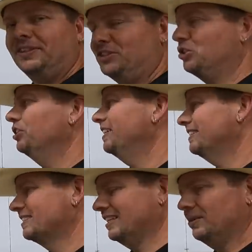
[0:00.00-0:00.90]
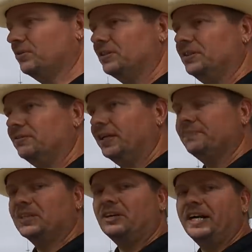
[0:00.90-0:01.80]
work. It's good inside work, you're
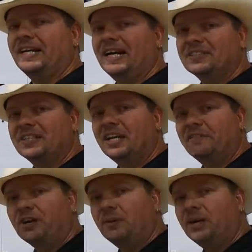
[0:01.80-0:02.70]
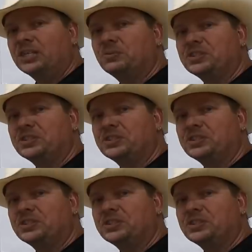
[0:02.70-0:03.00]
right. Alrighty, guys, thank you very much.